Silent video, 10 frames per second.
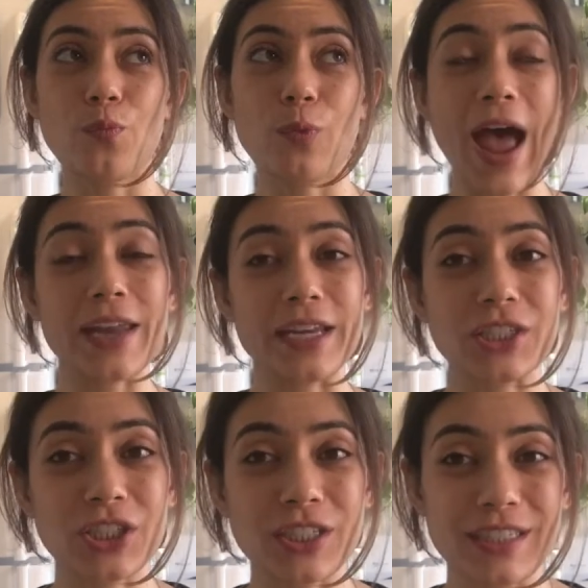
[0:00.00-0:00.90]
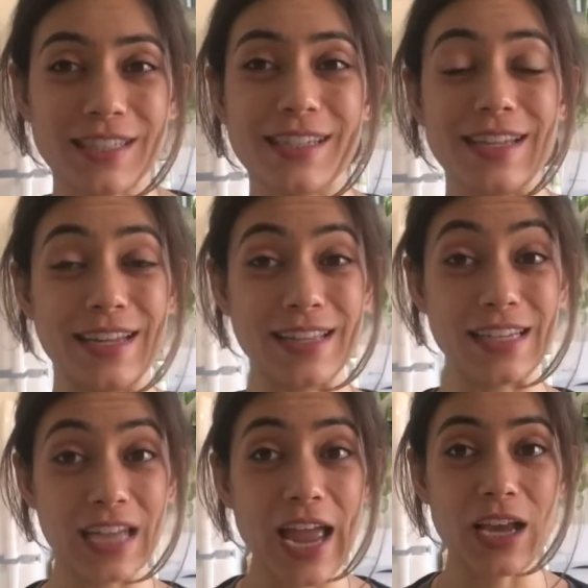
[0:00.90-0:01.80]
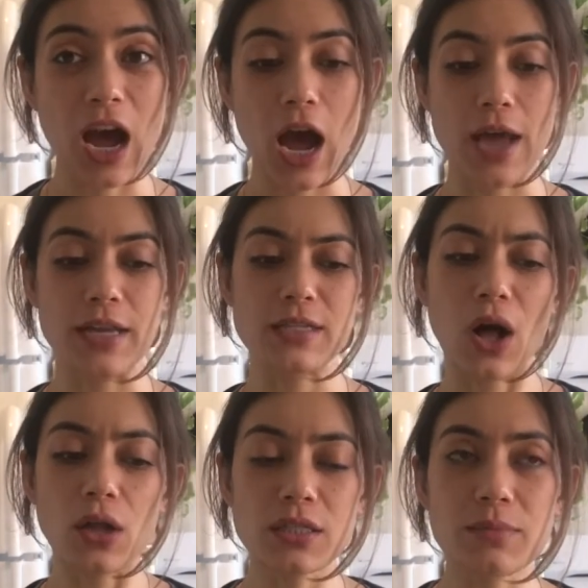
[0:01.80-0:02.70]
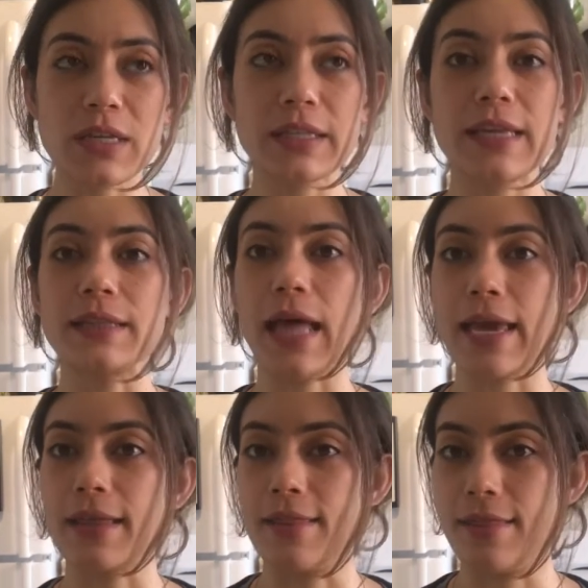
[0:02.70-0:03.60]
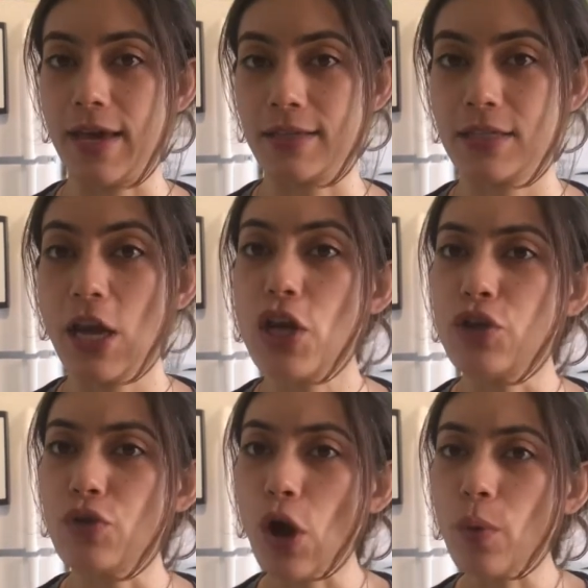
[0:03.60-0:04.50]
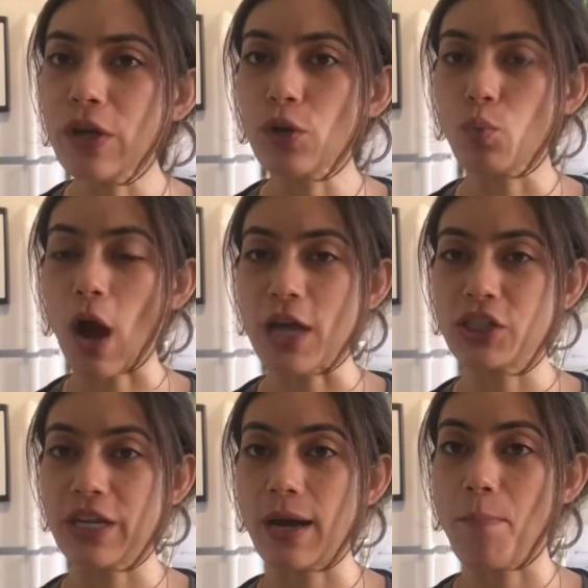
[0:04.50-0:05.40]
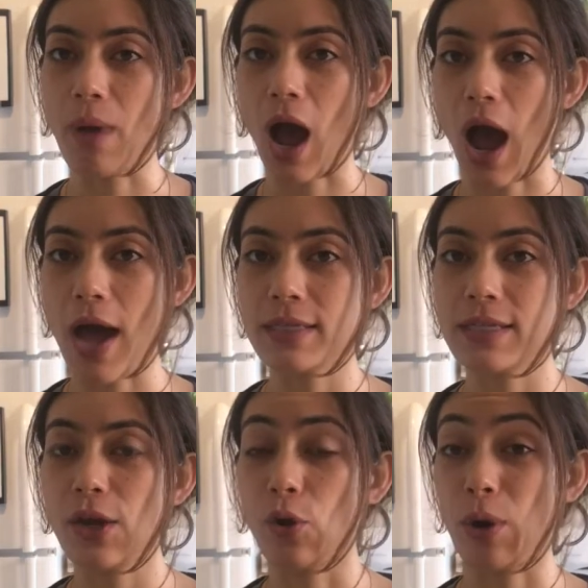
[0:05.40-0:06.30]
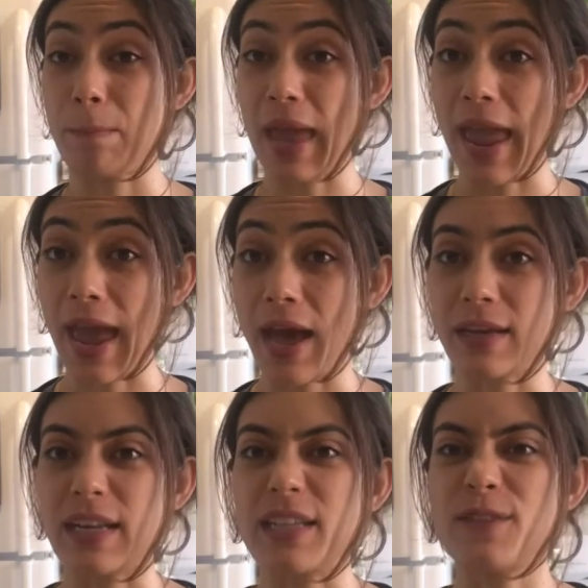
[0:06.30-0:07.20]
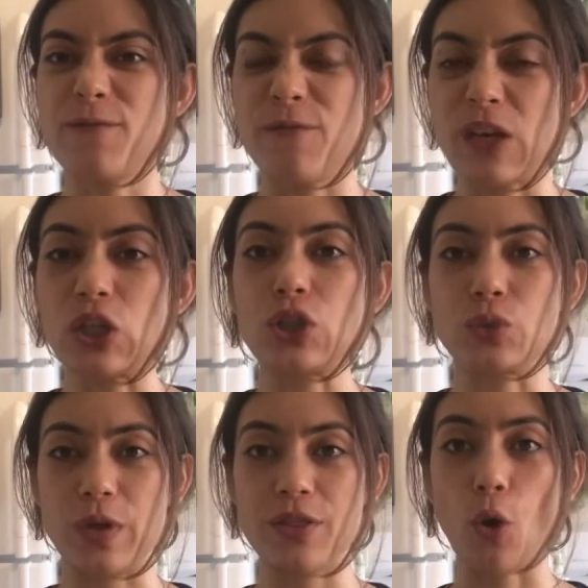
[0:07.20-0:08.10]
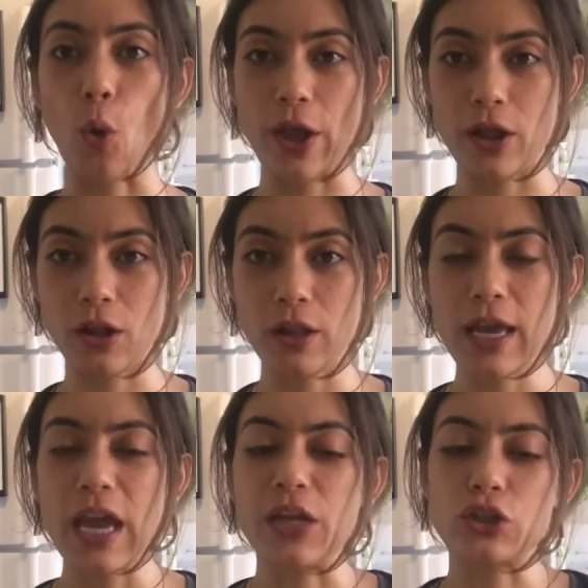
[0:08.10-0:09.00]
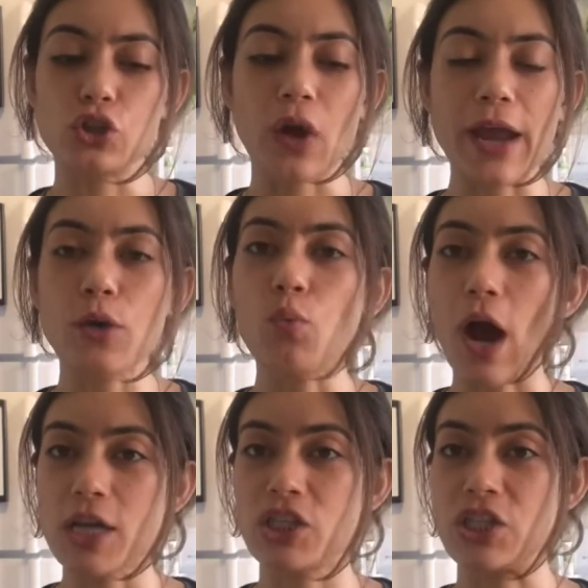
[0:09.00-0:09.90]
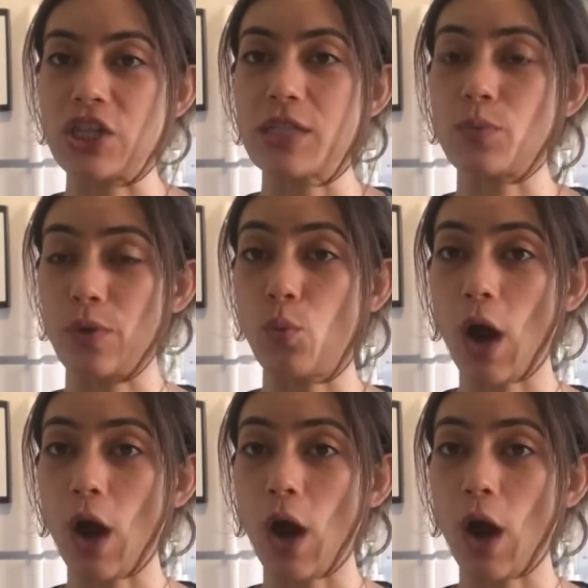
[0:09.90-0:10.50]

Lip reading: radish the daikon, is ultimately like this. You know when you're washing a pot or a pan and it's filled with oil and you're trying to wash it just with